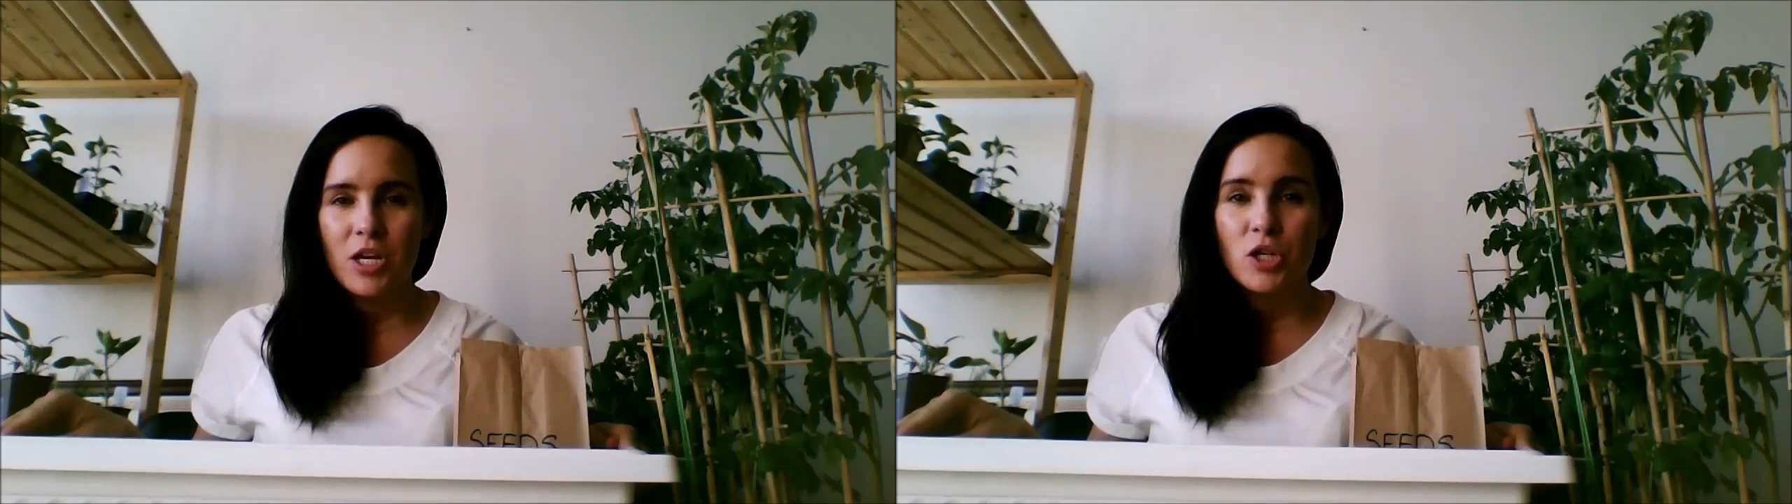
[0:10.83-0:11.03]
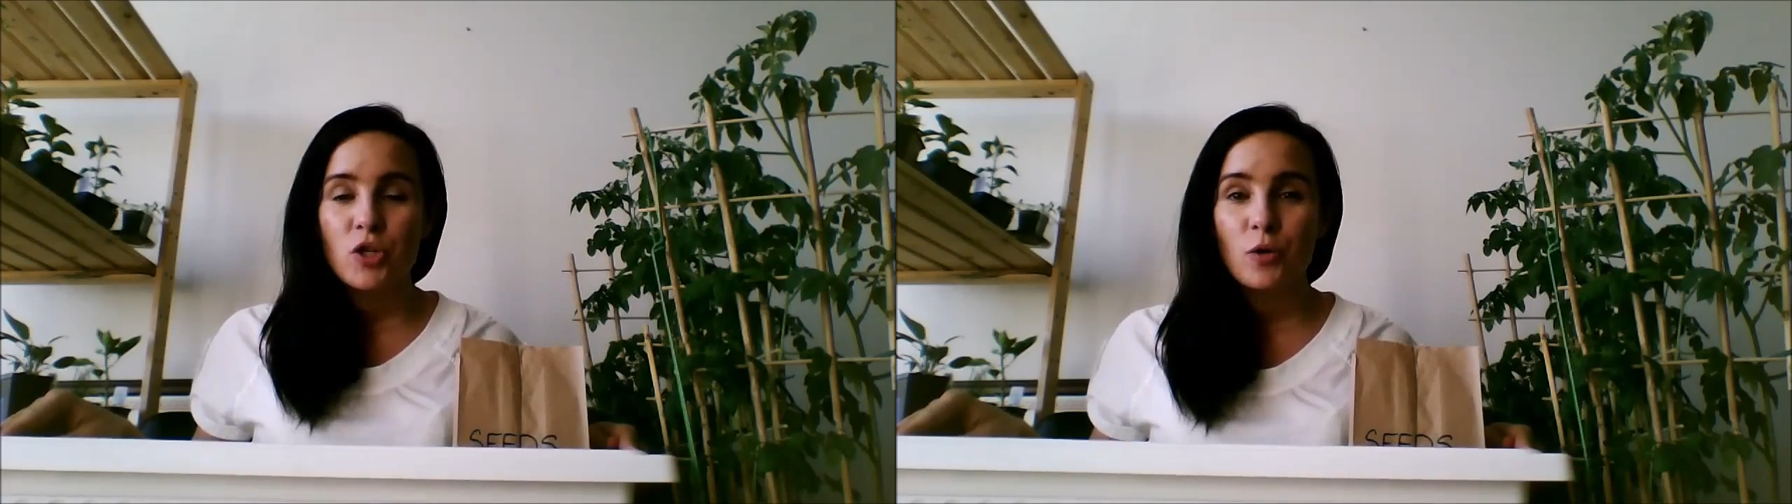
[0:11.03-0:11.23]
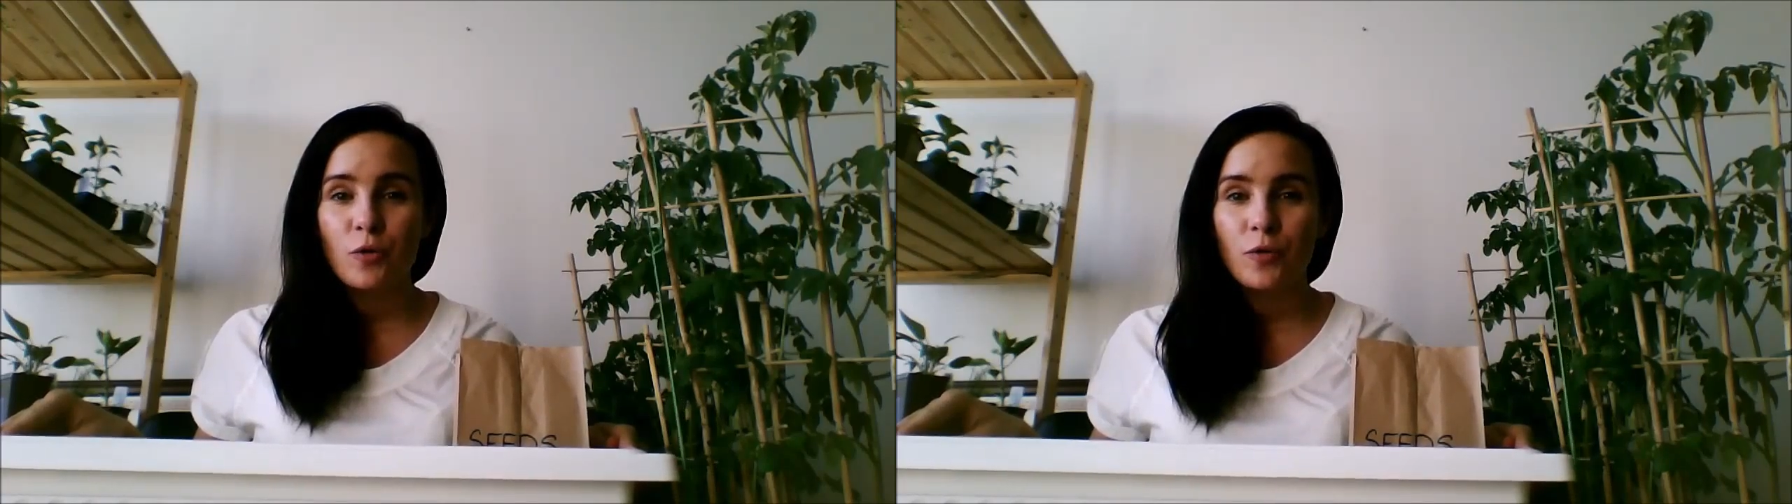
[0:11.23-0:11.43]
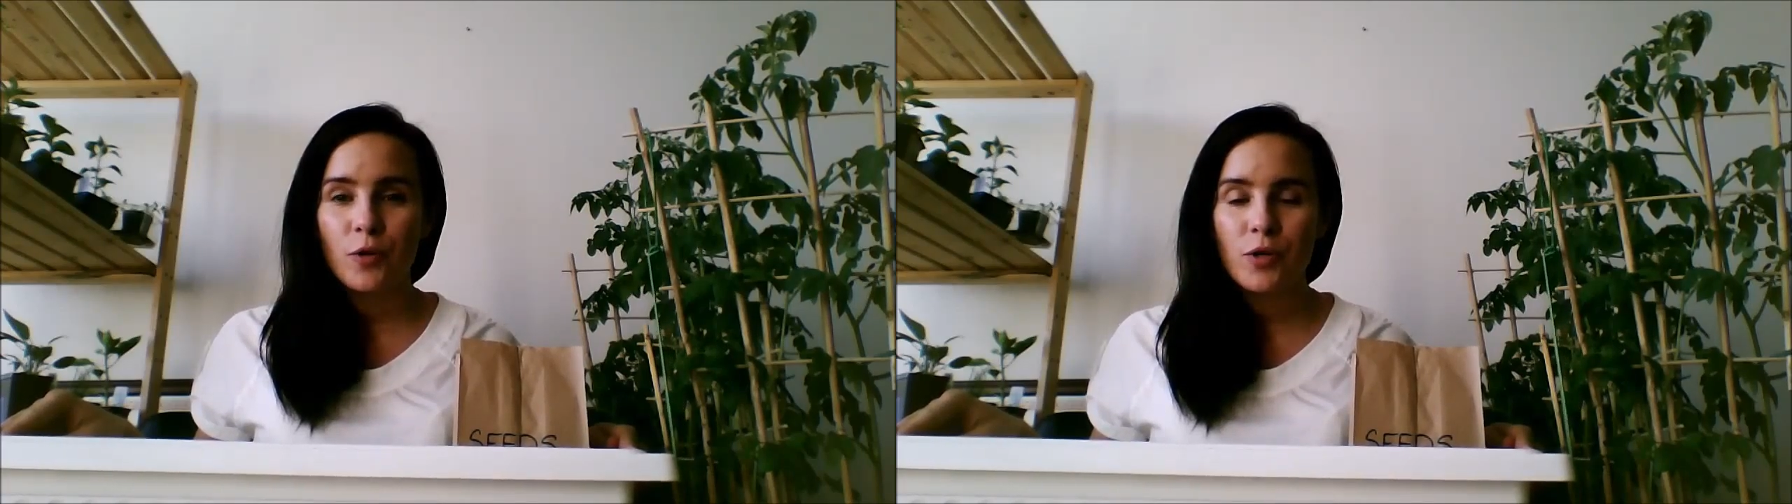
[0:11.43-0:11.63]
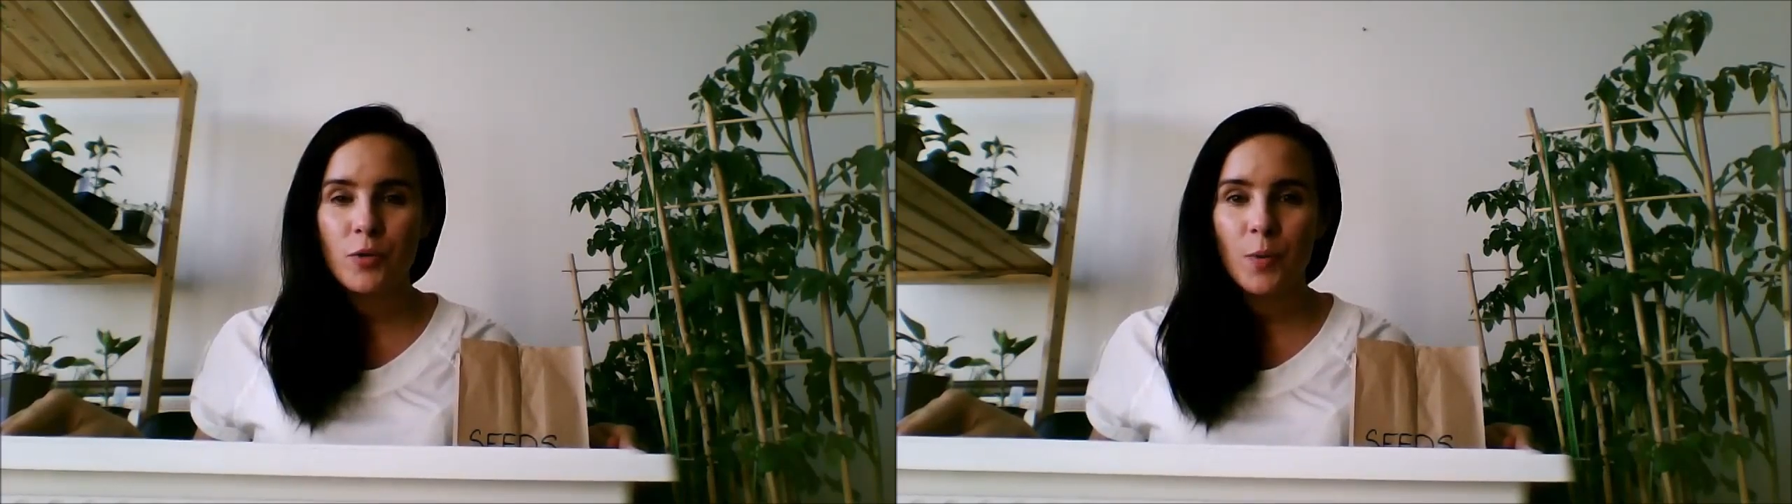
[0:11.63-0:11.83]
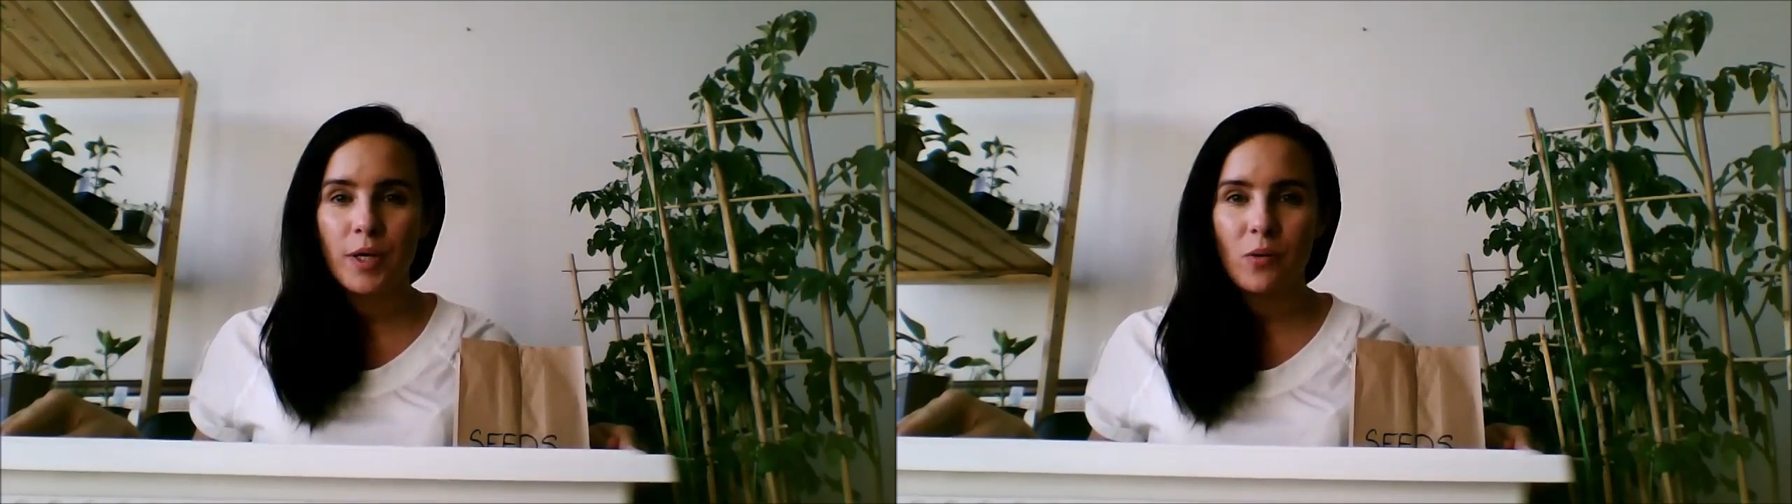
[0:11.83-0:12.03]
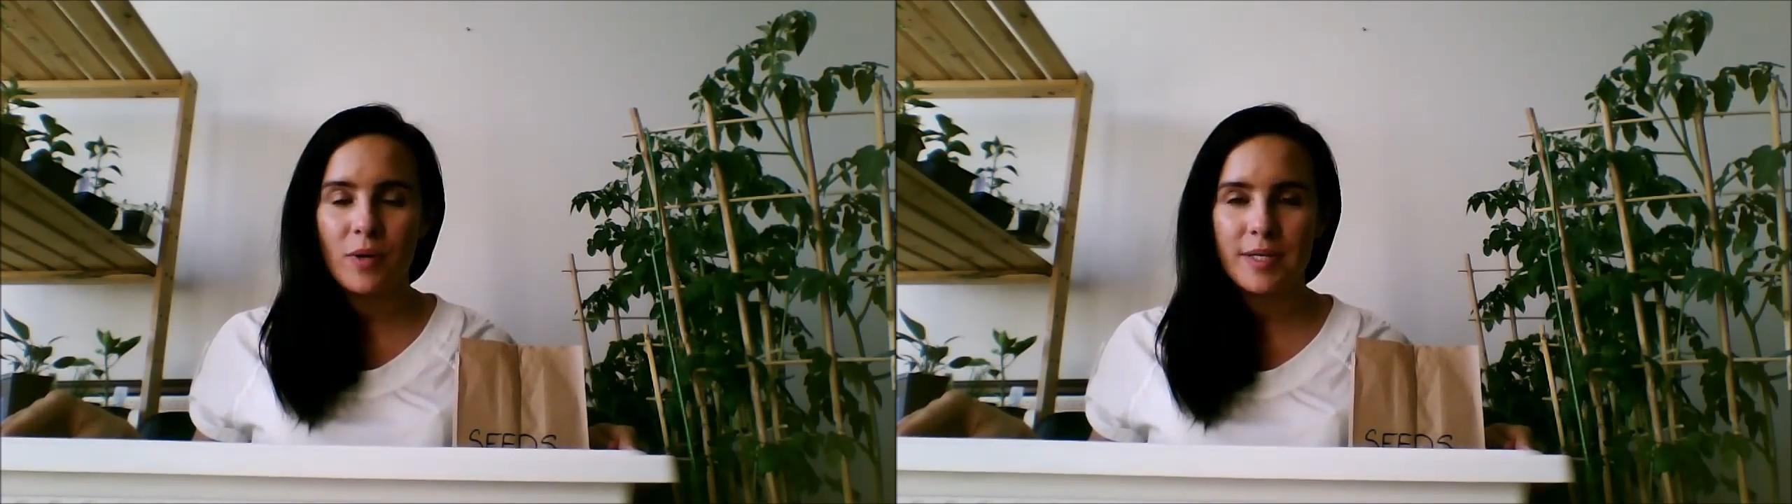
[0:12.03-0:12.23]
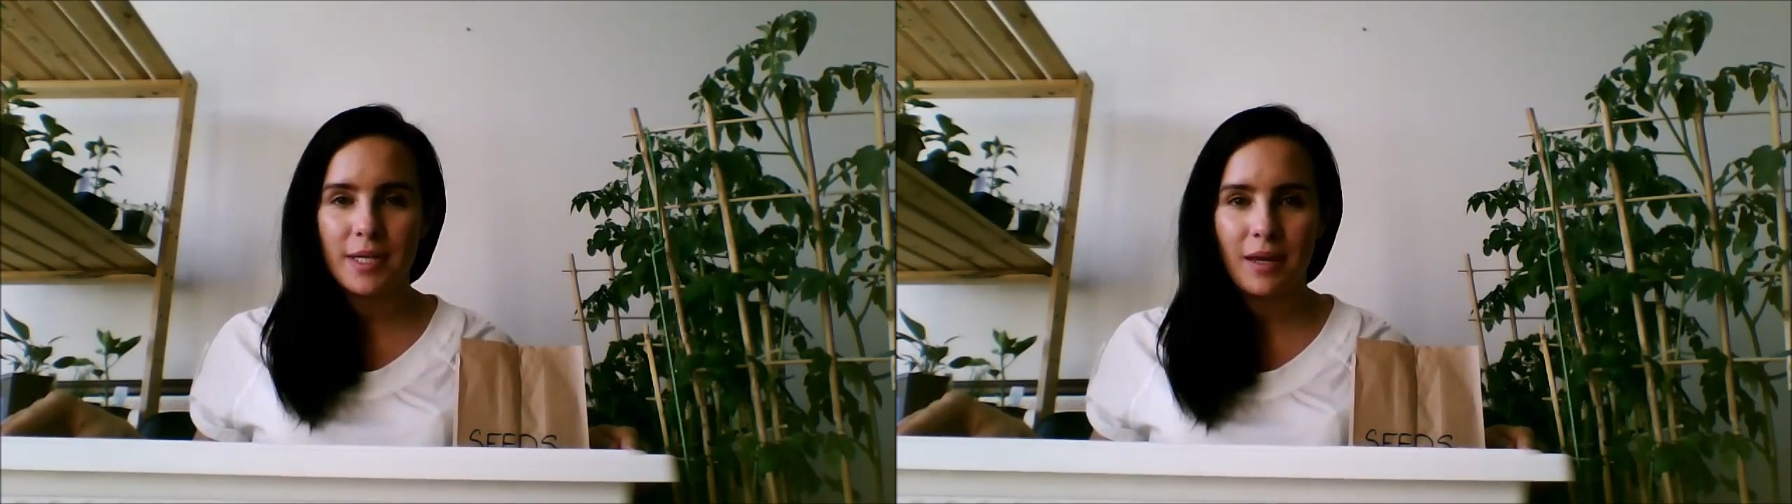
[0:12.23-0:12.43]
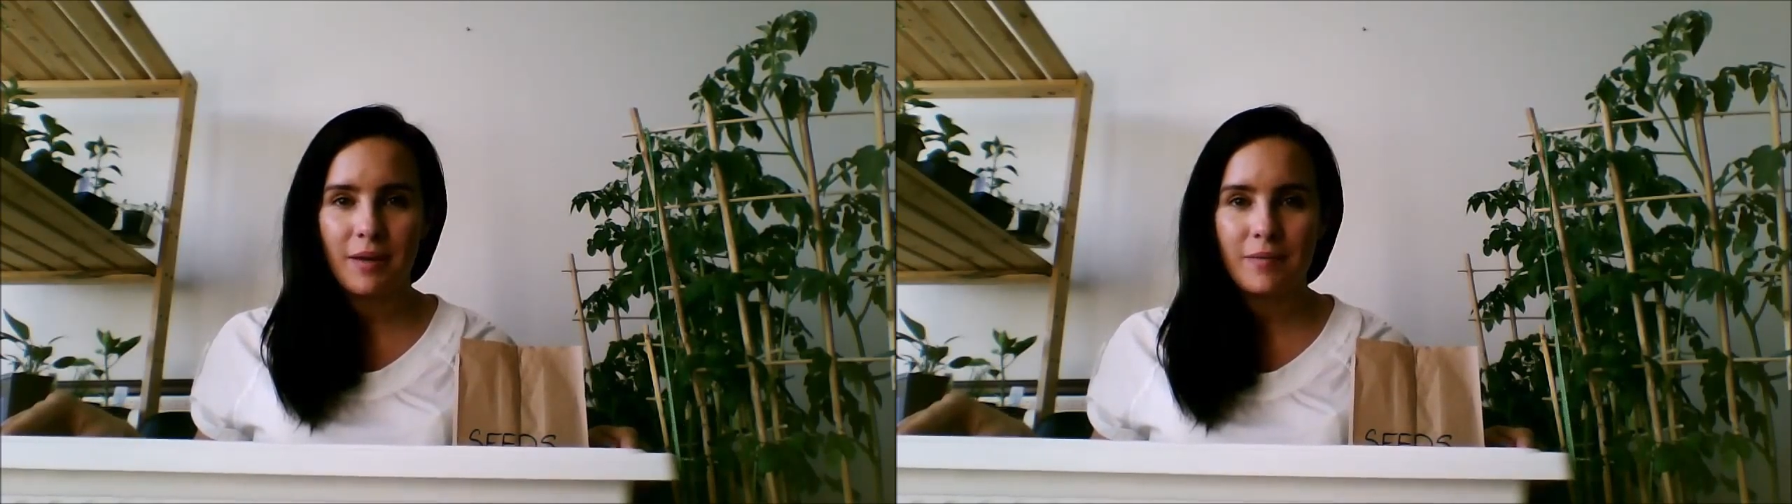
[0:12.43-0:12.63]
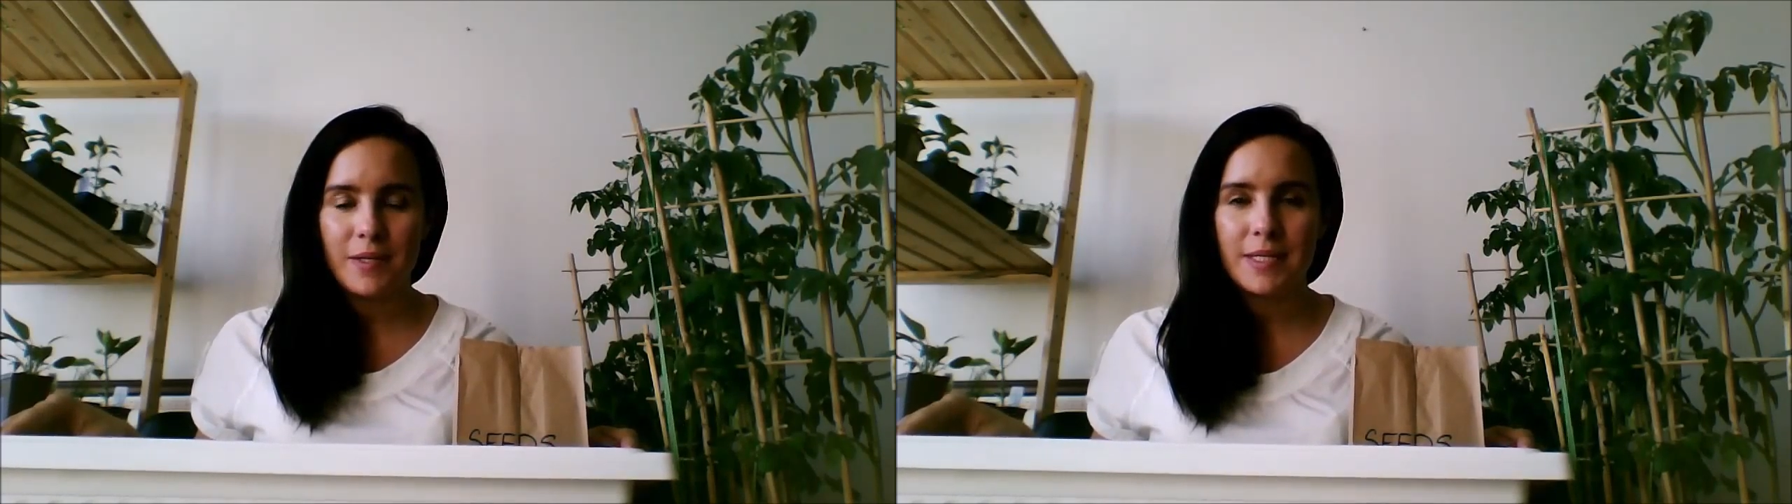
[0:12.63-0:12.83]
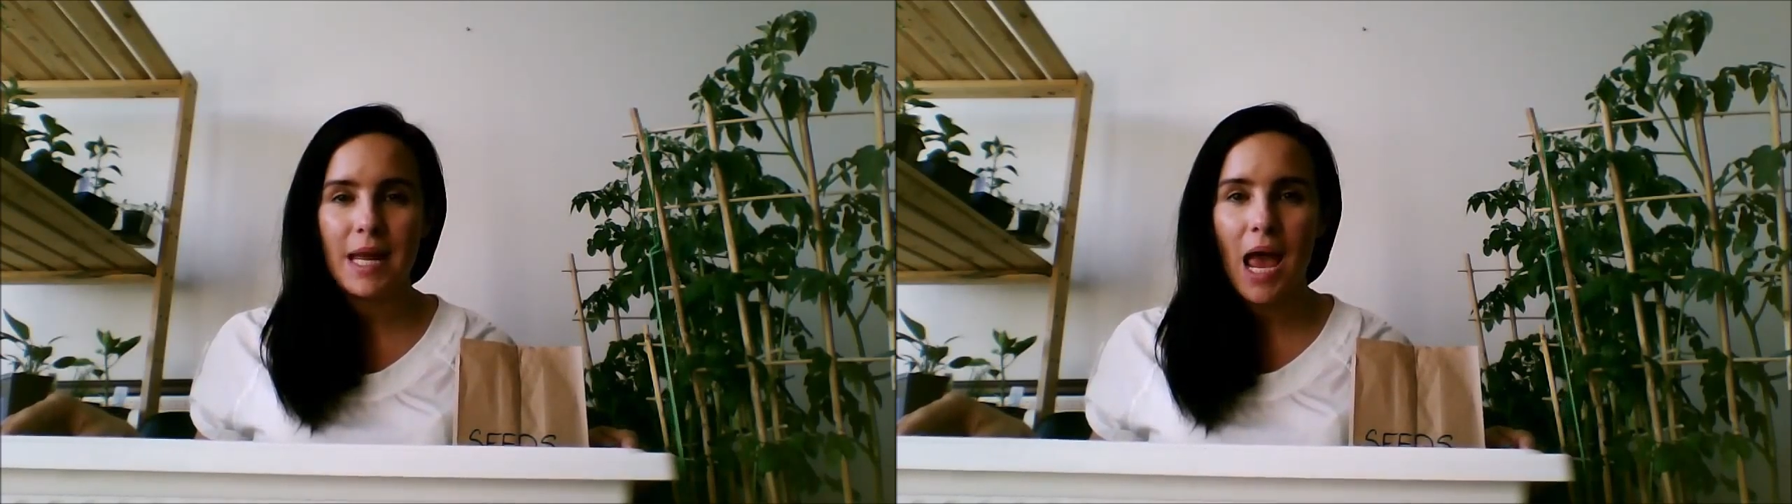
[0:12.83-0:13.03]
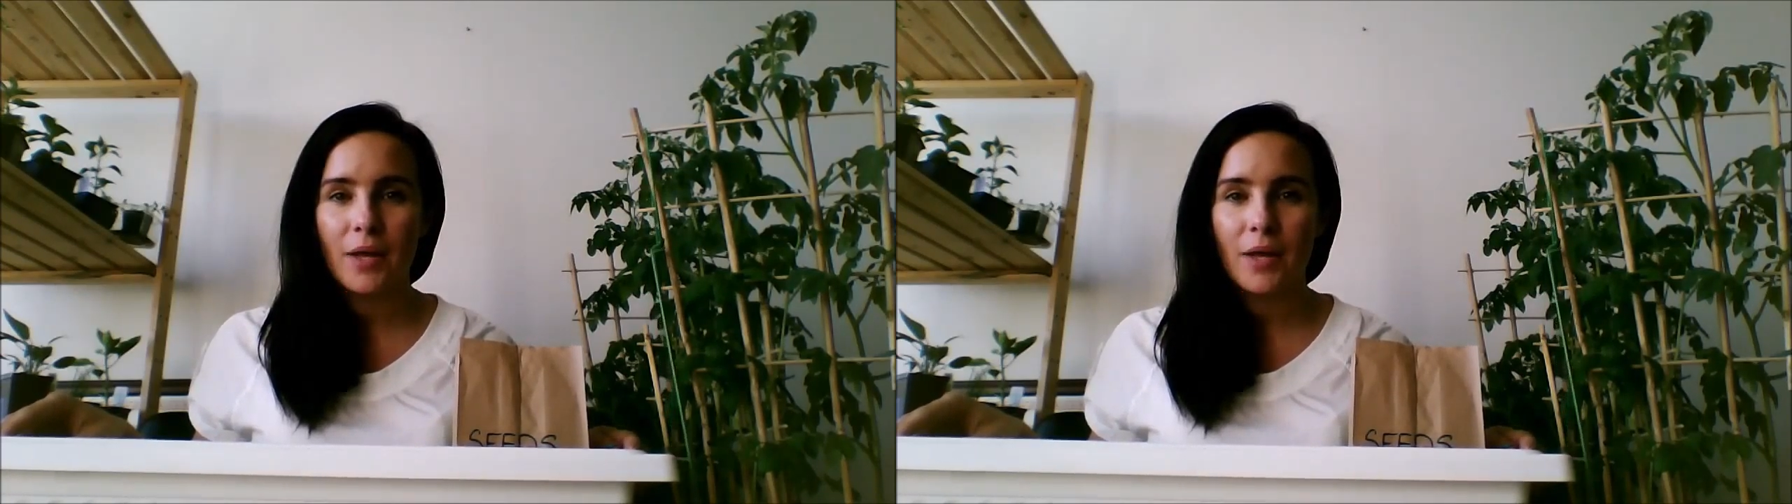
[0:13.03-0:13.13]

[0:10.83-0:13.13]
So first, what you receive is an